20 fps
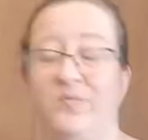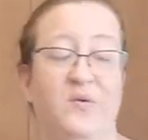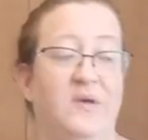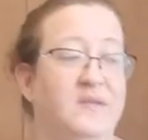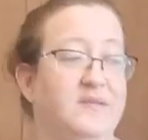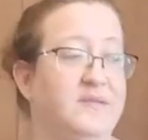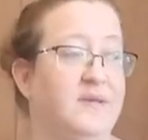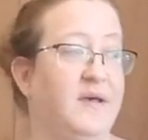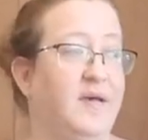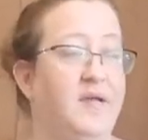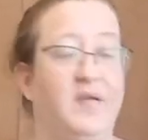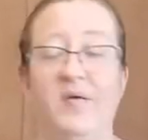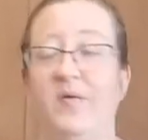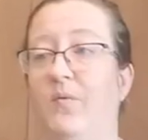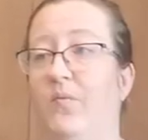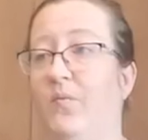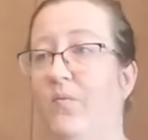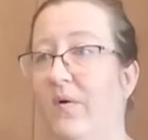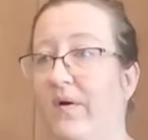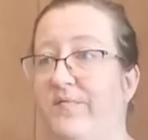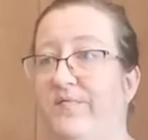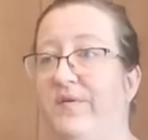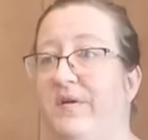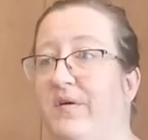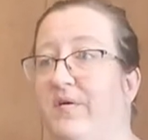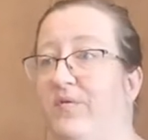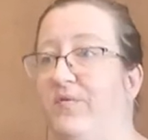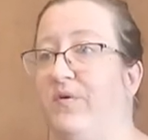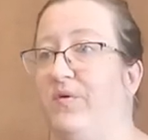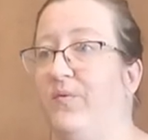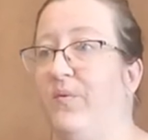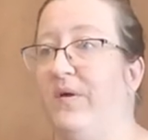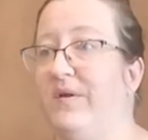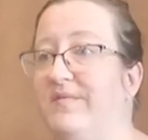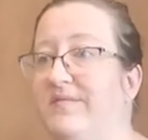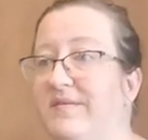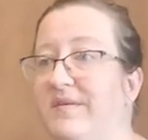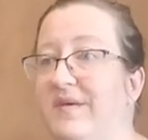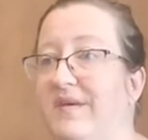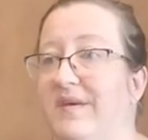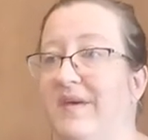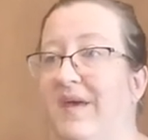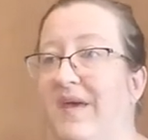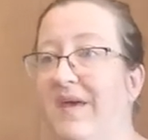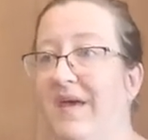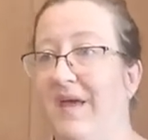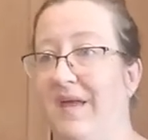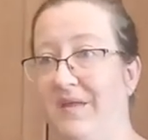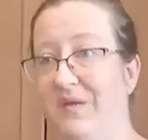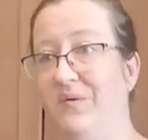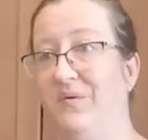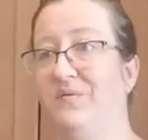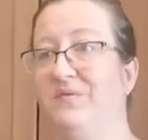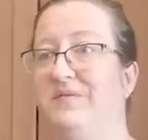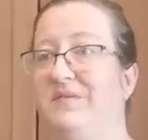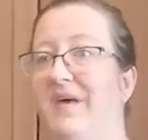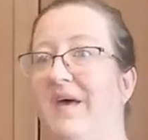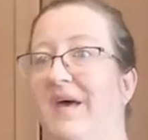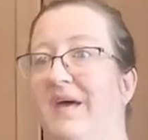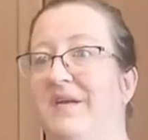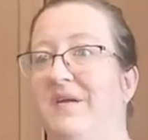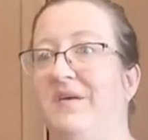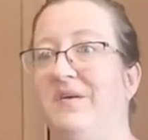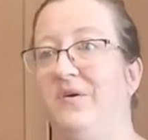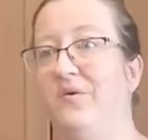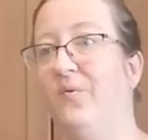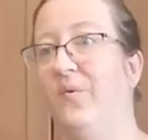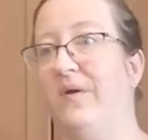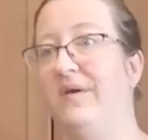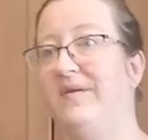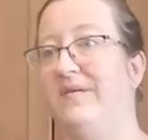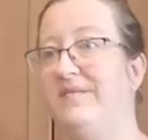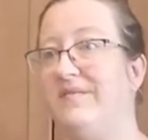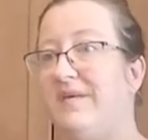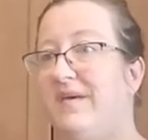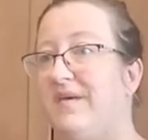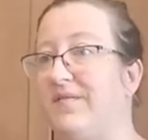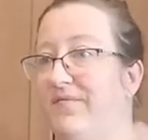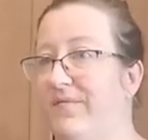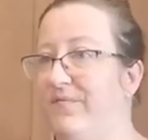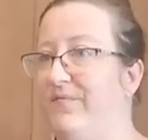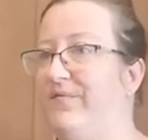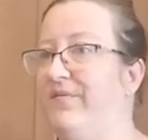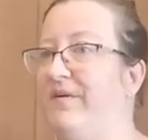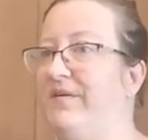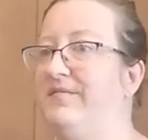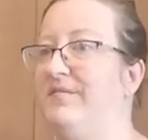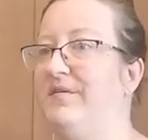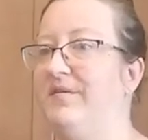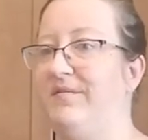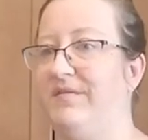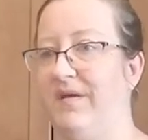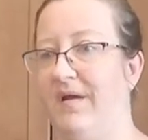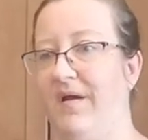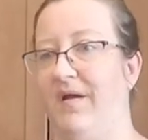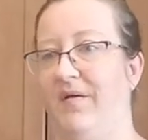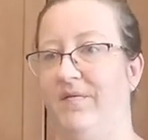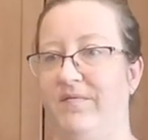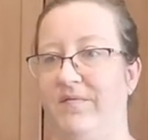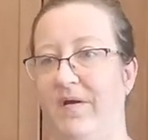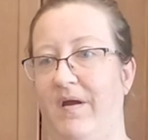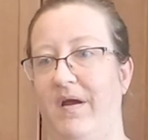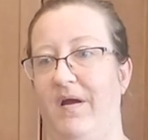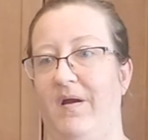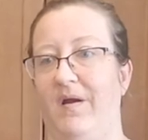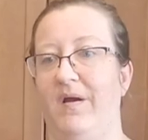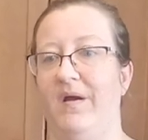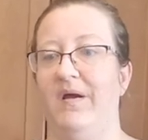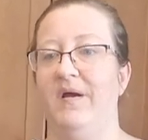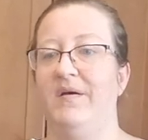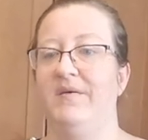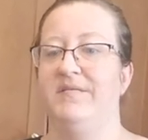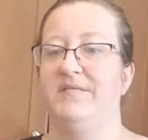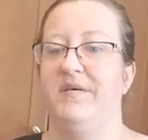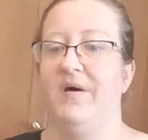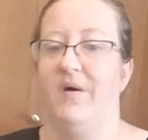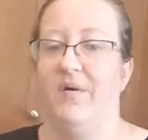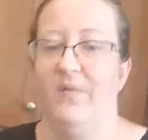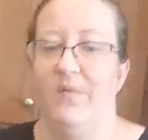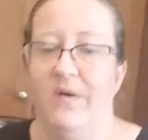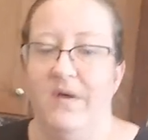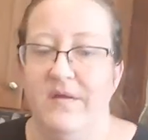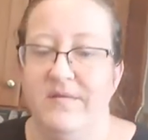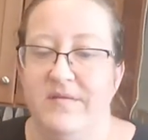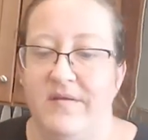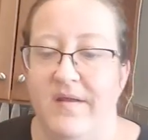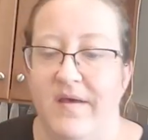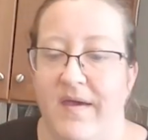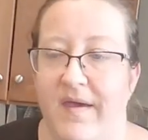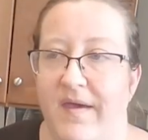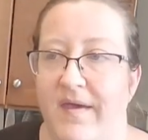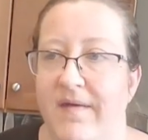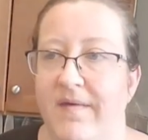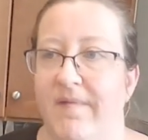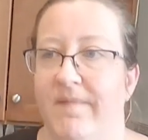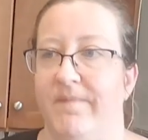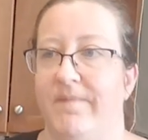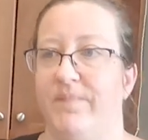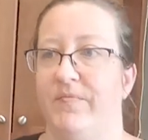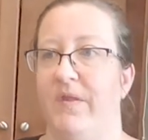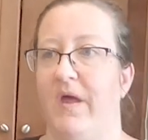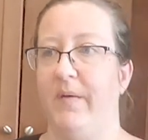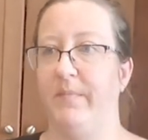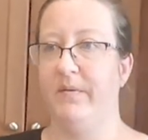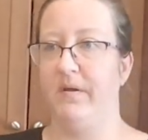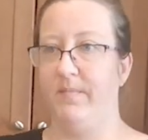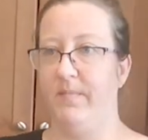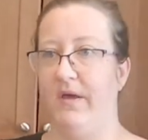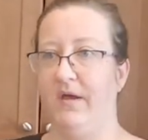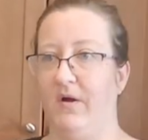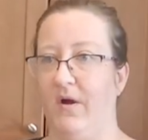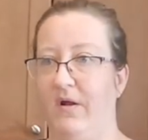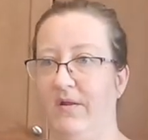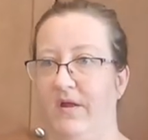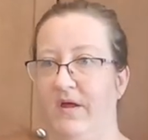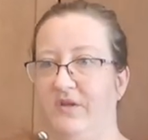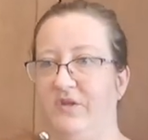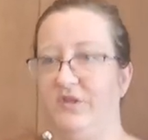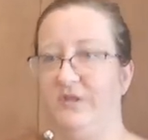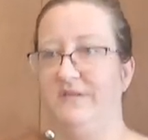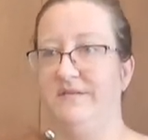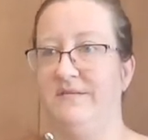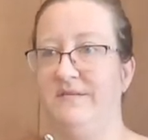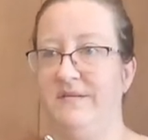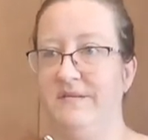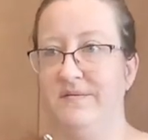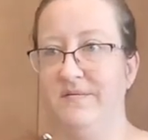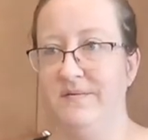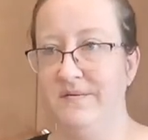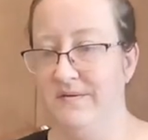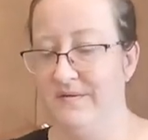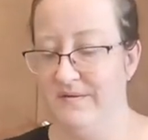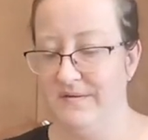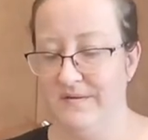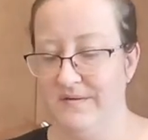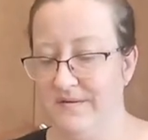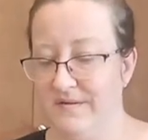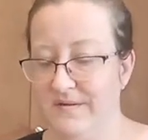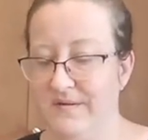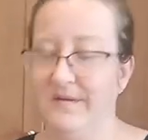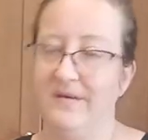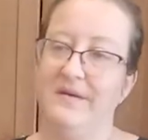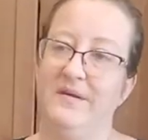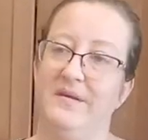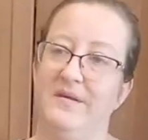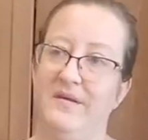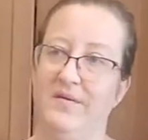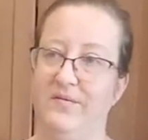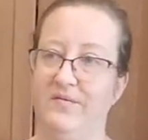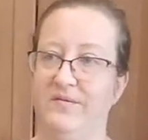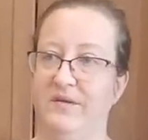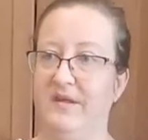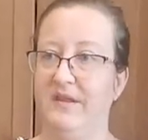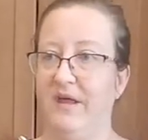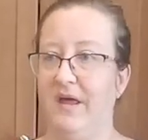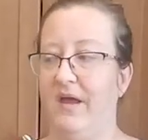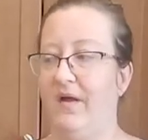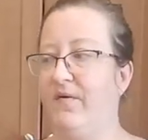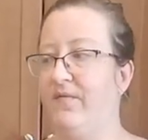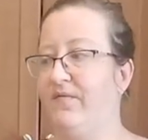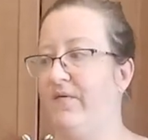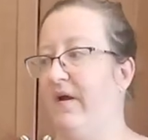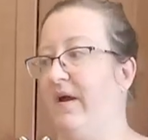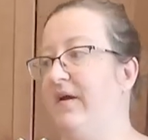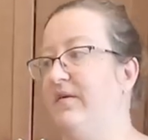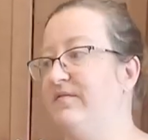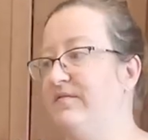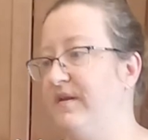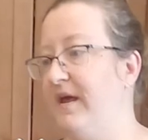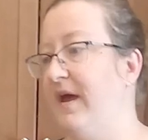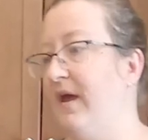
and we said, what video do you want to see? And you said you wanted to see from freezer to air fryer. So today I'm going to make our lunches using the air fryers.